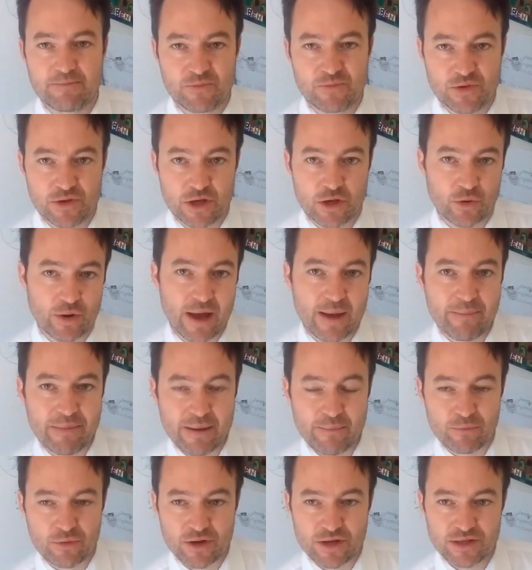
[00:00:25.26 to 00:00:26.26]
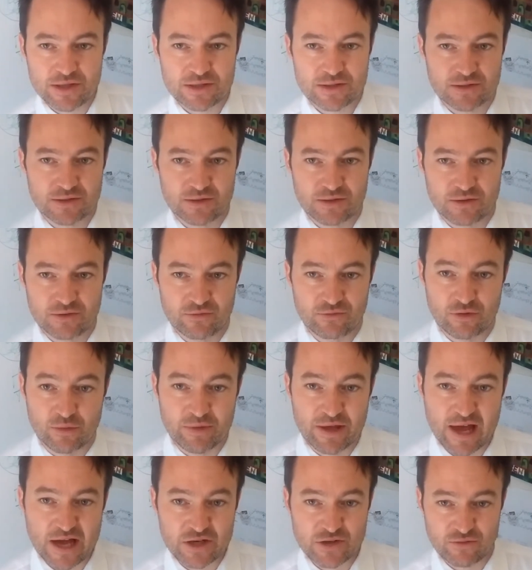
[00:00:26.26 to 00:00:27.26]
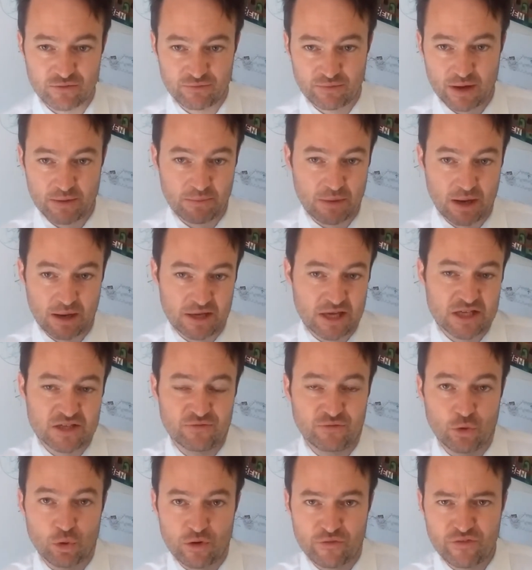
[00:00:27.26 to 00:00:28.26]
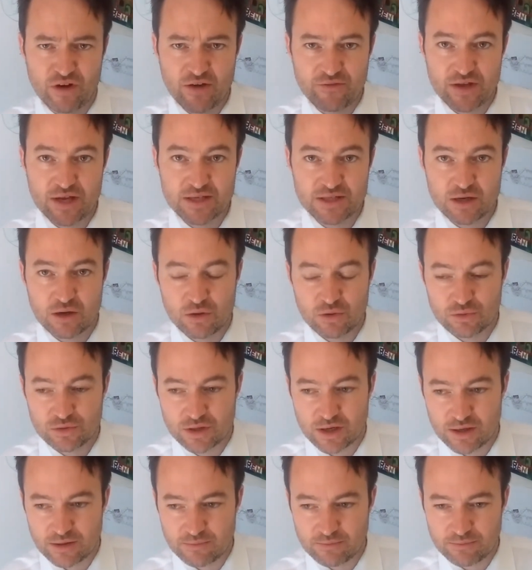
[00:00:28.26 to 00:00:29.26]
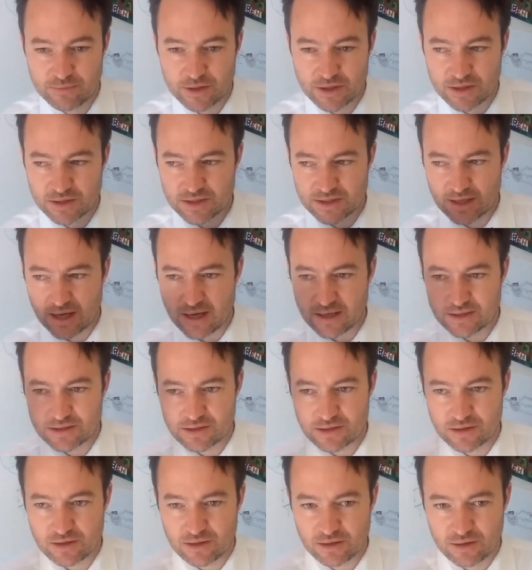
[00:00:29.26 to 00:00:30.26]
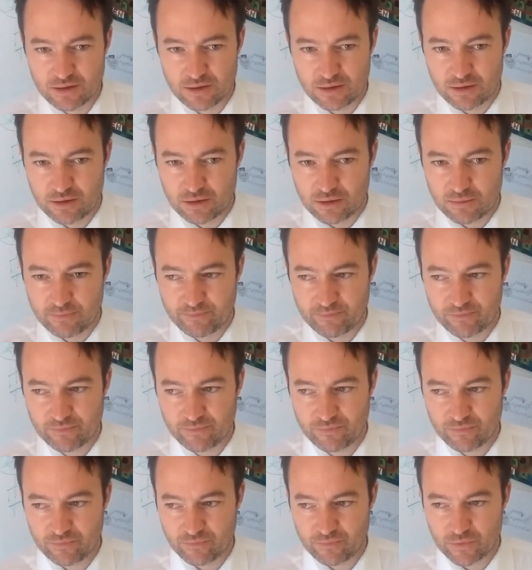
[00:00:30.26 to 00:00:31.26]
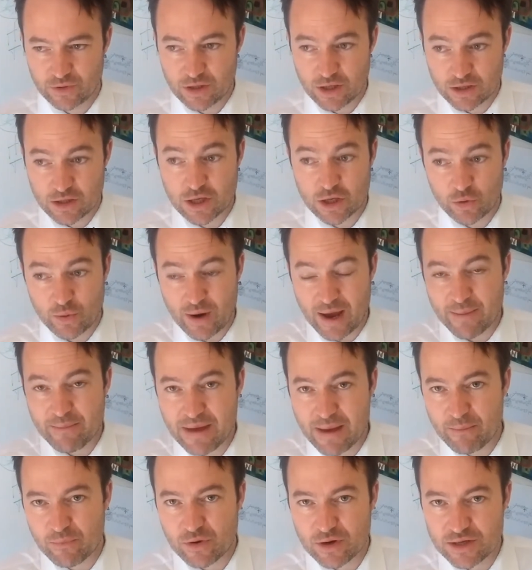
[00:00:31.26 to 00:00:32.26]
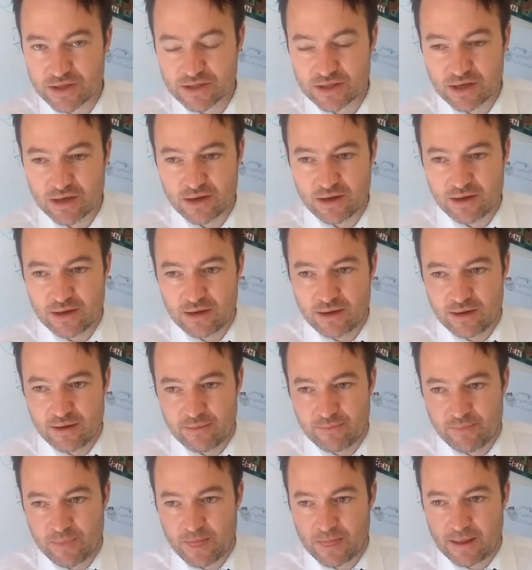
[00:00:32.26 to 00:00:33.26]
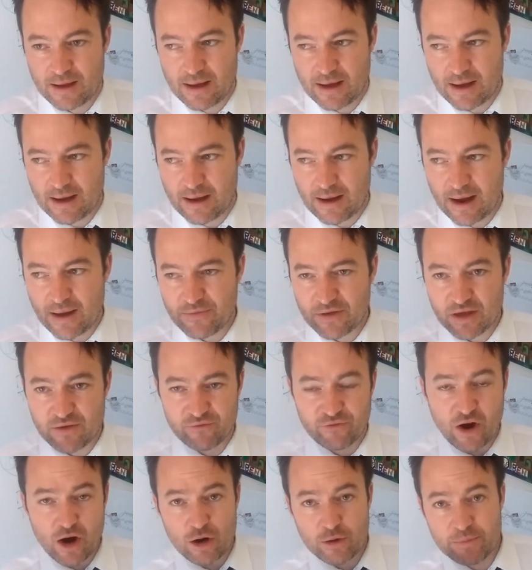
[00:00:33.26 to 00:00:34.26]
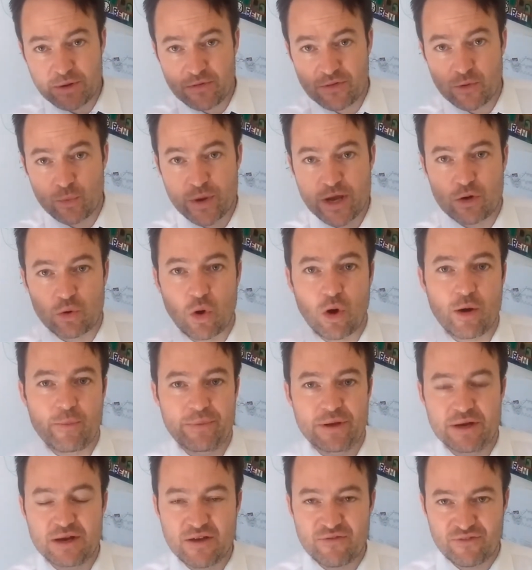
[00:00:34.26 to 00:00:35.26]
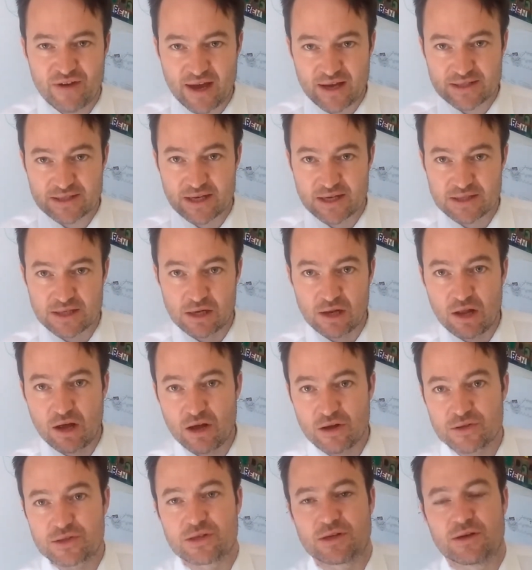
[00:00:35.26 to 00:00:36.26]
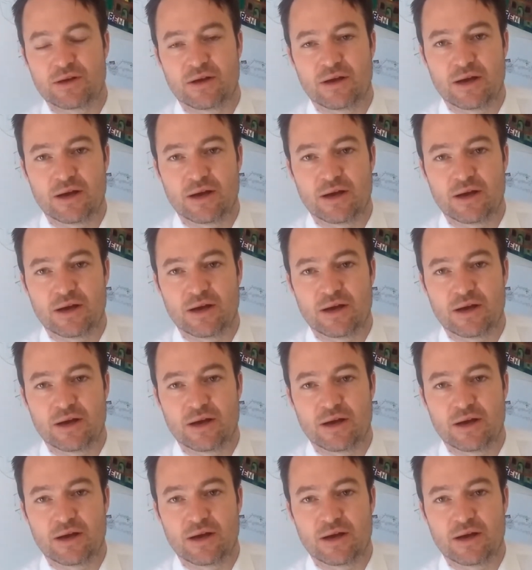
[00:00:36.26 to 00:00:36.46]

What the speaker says: you create memories from the age of, I guess, 4 or 5 years old. You can start to, you create memories. And the environment that we grow up in affects us a lot.